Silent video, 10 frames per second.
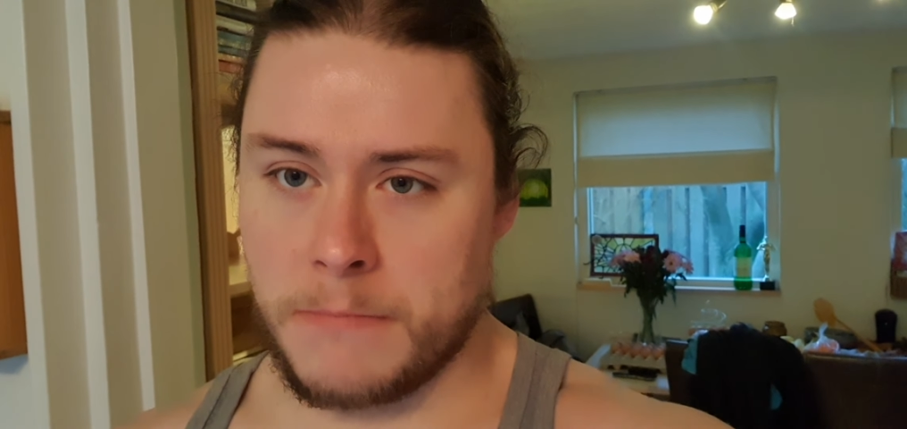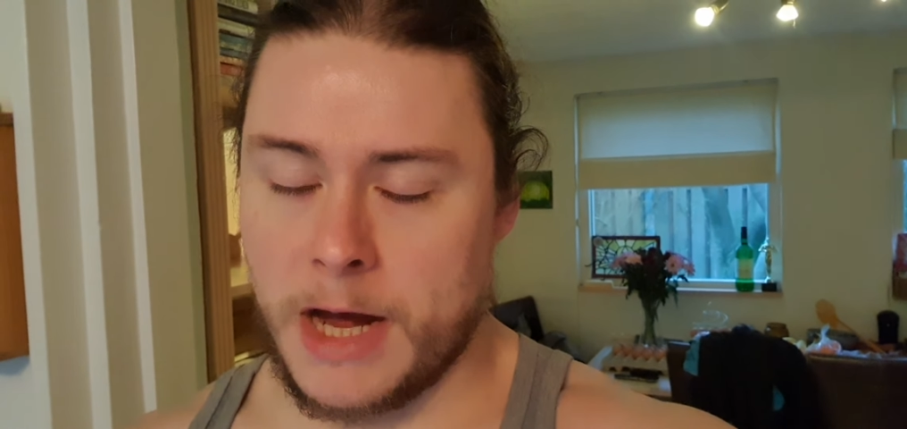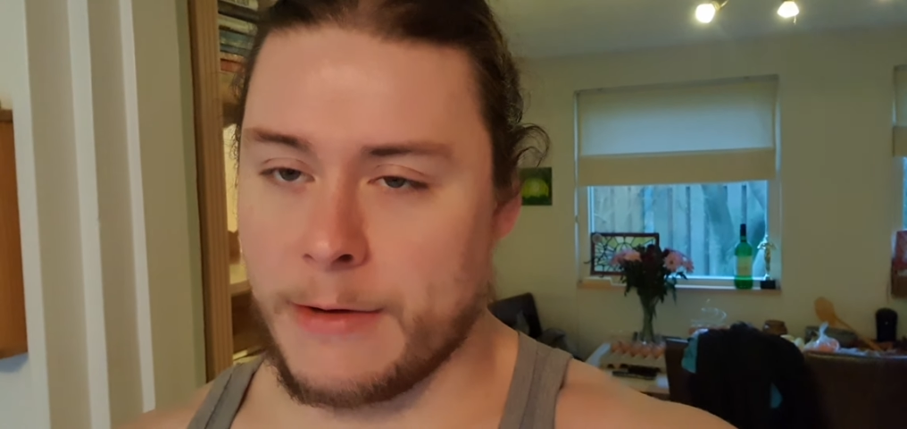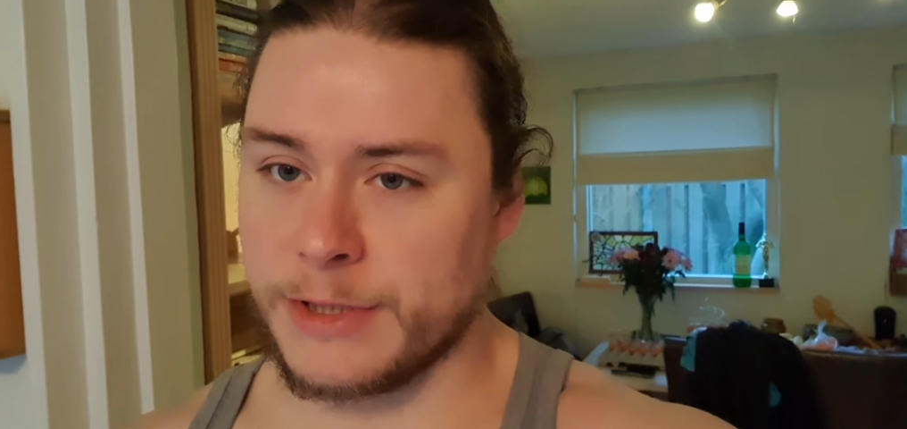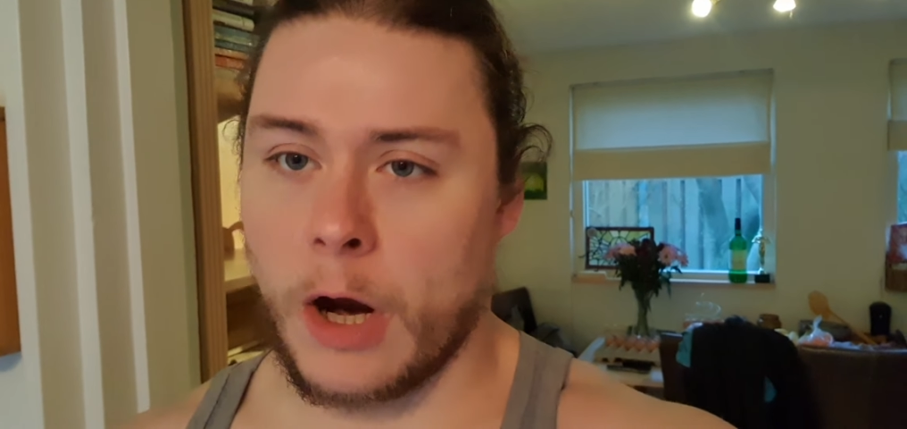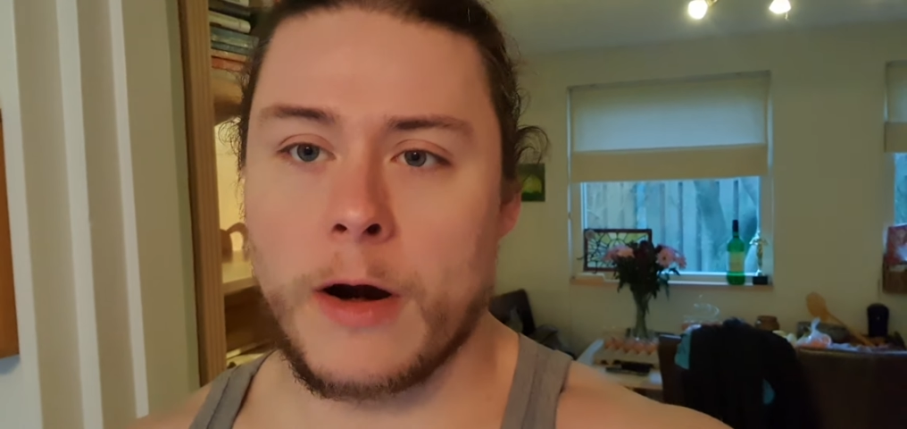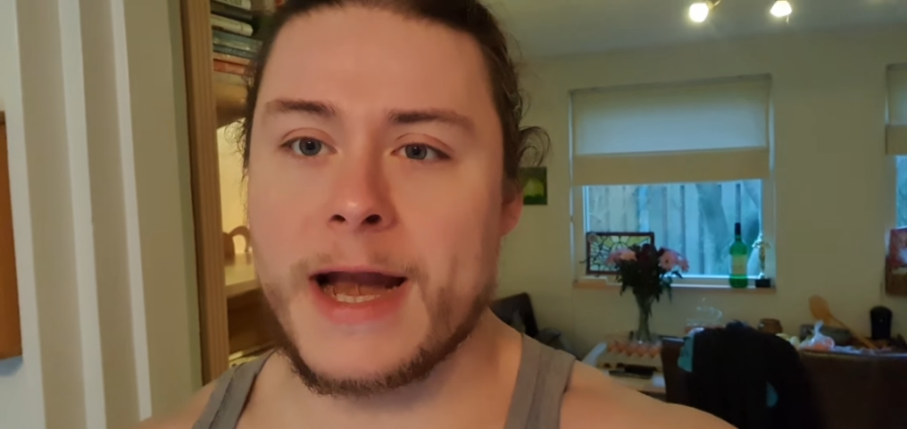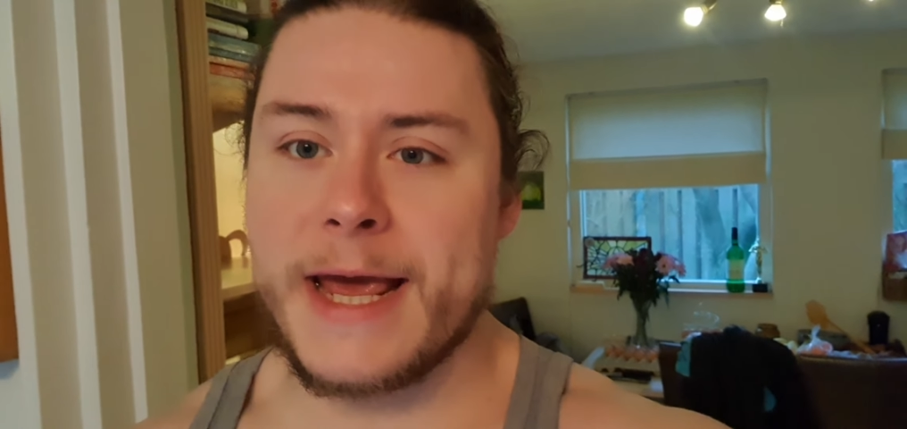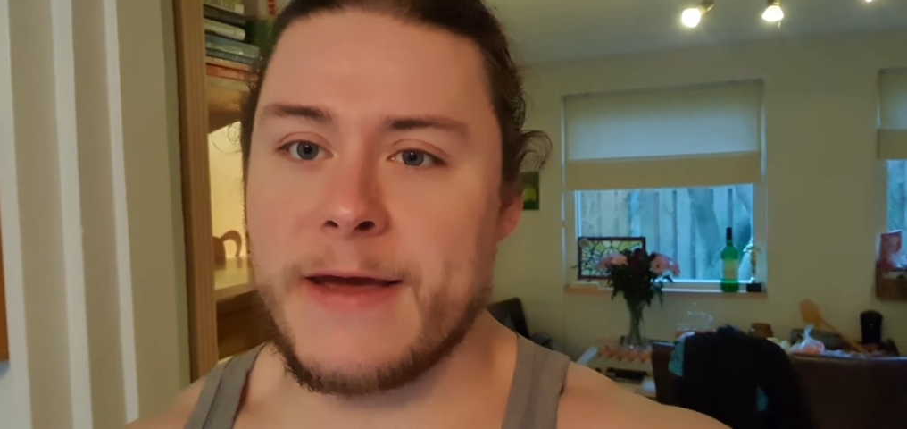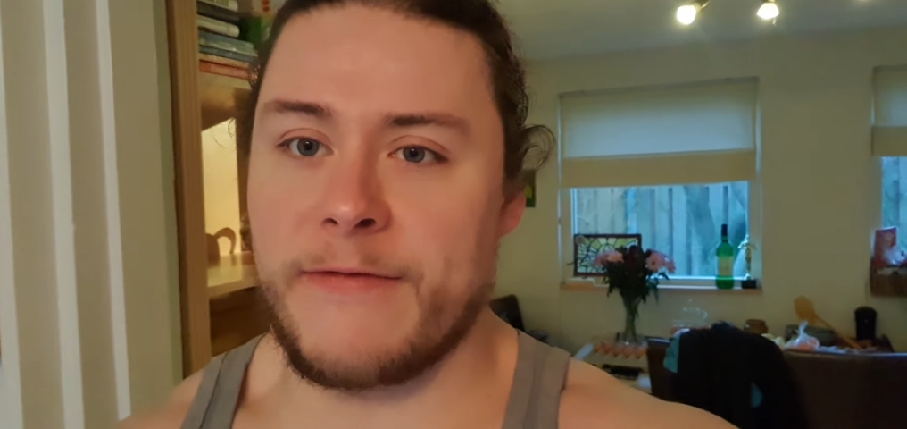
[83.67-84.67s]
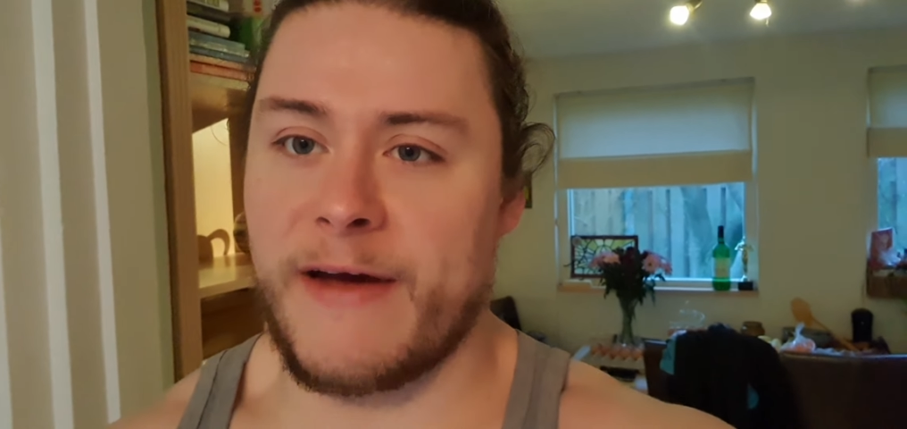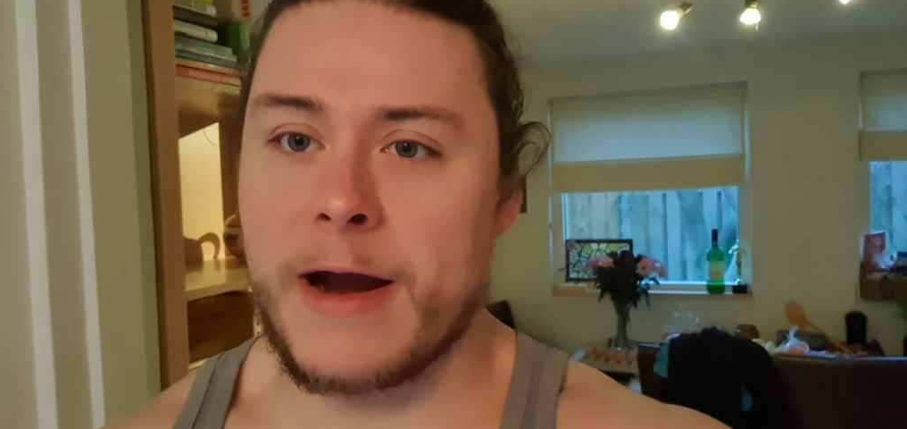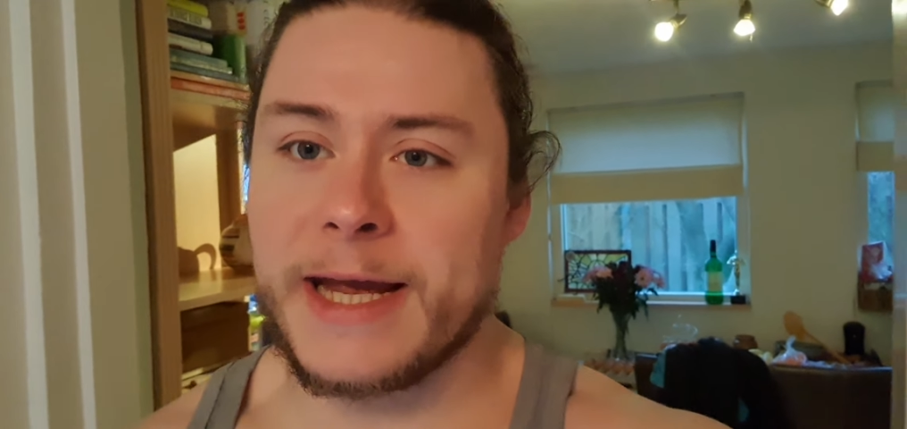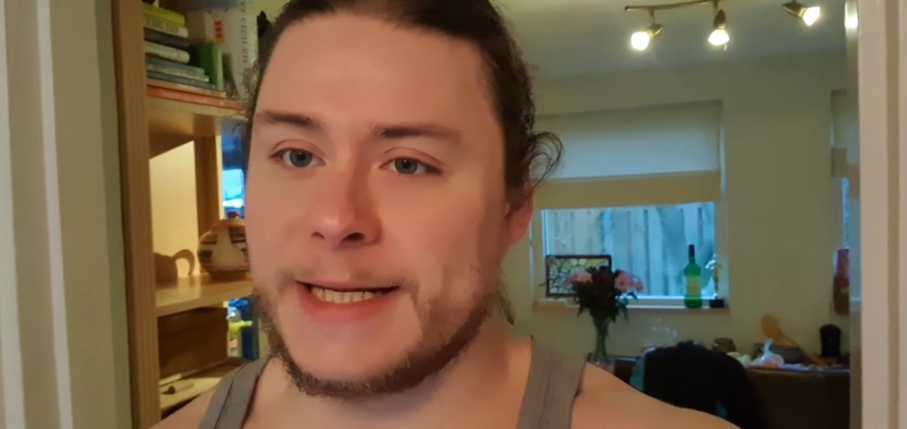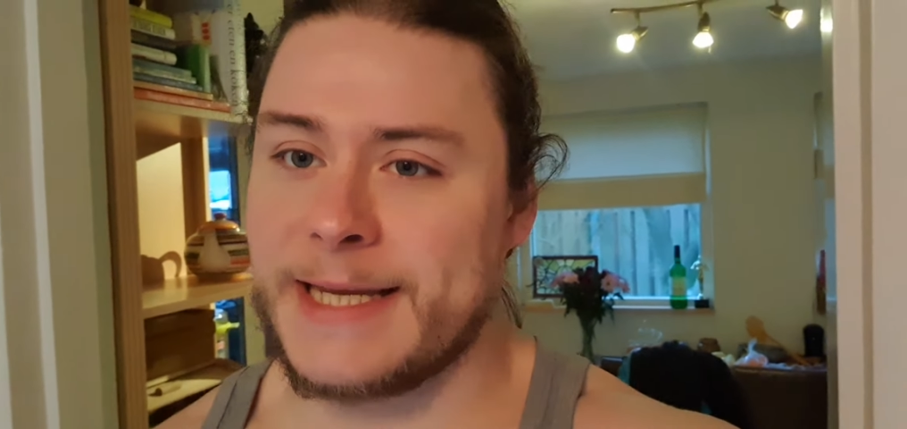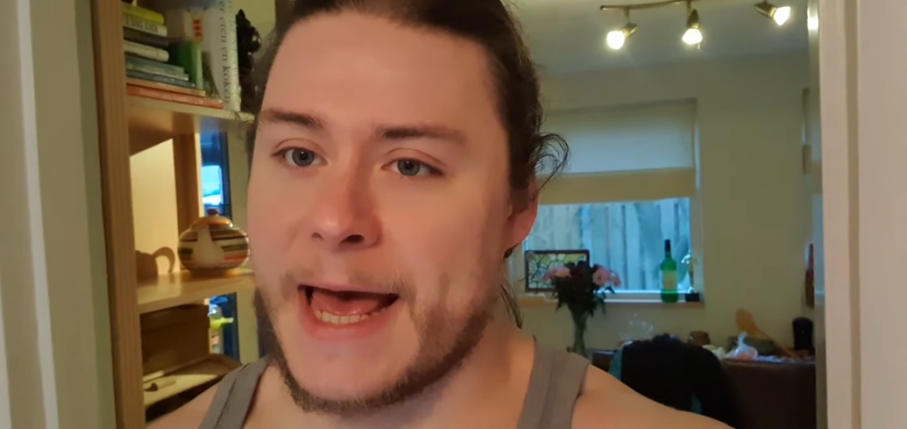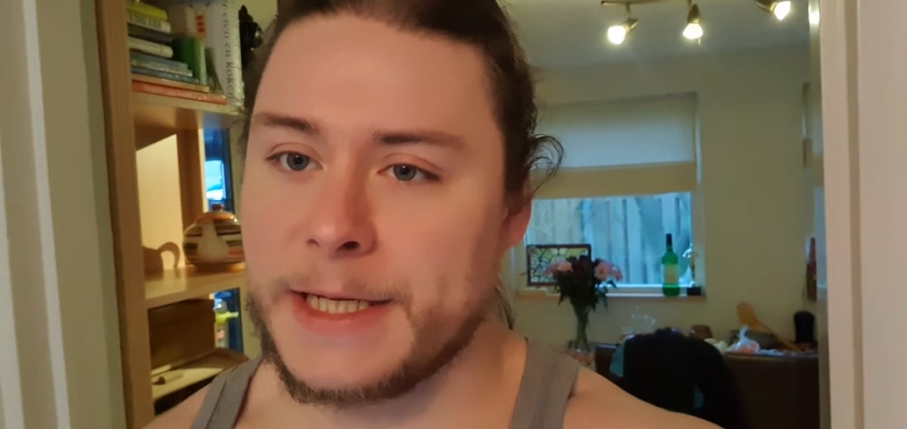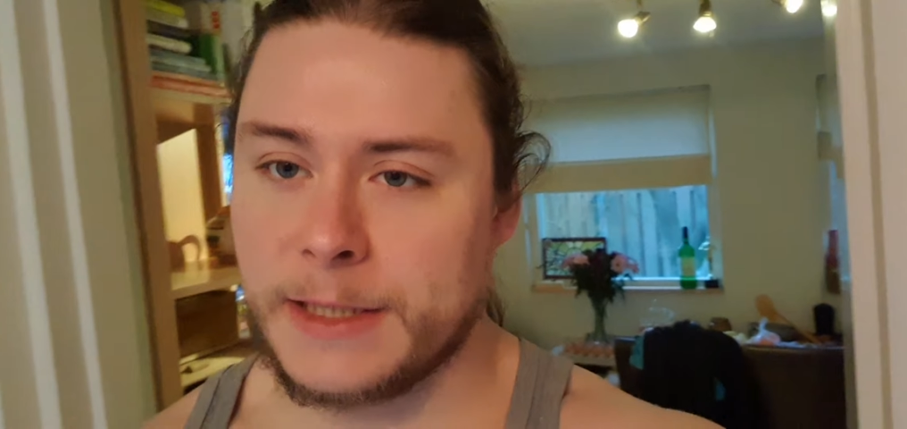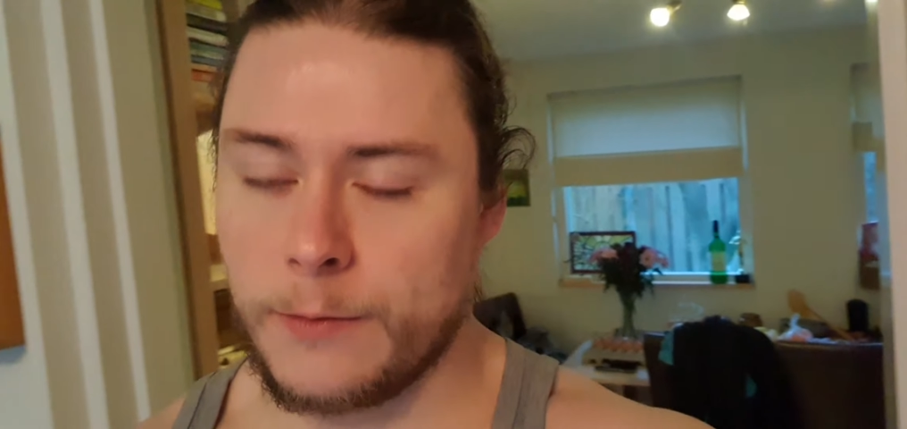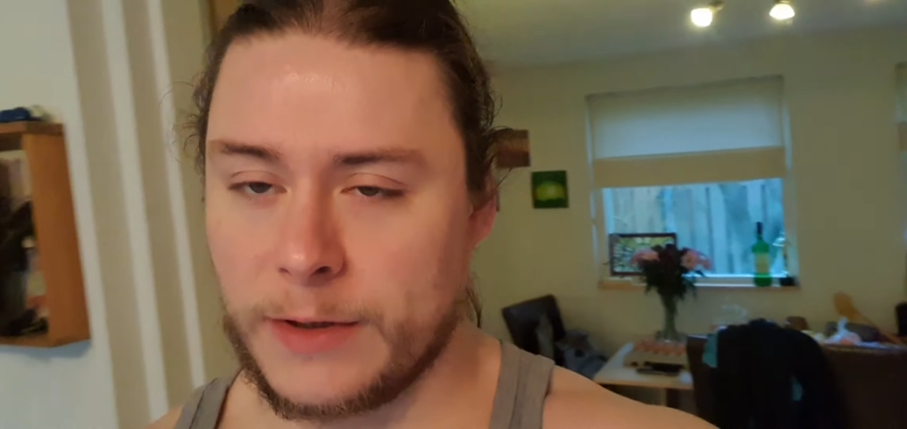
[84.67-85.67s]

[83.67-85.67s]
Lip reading: I was already very content